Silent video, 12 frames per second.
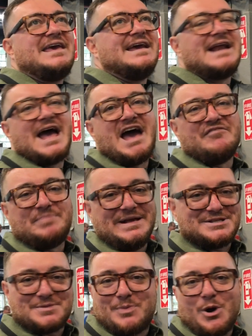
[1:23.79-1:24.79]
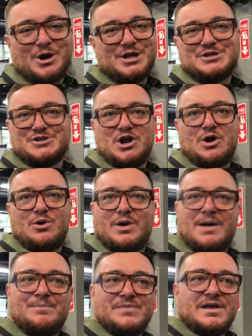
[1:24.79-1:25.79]
He and I have pizza parties.
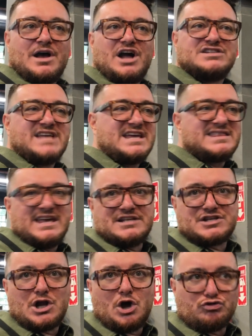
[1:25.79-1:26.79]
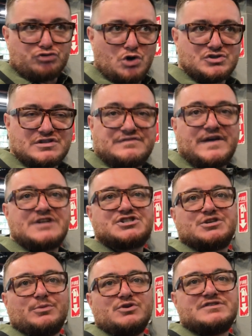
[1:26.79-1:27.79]
I'll take things, I'll roast
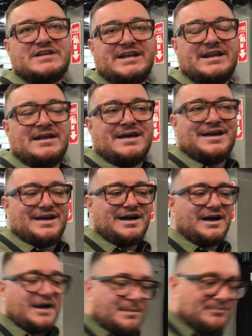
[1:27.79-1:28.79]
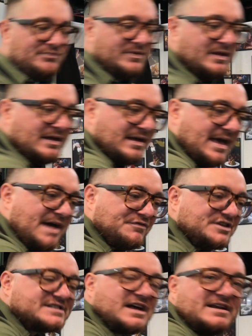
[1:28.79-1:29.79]
vegetables in it.
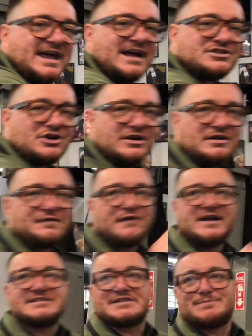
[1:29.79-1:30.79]
Every Sunday, I turn into Francis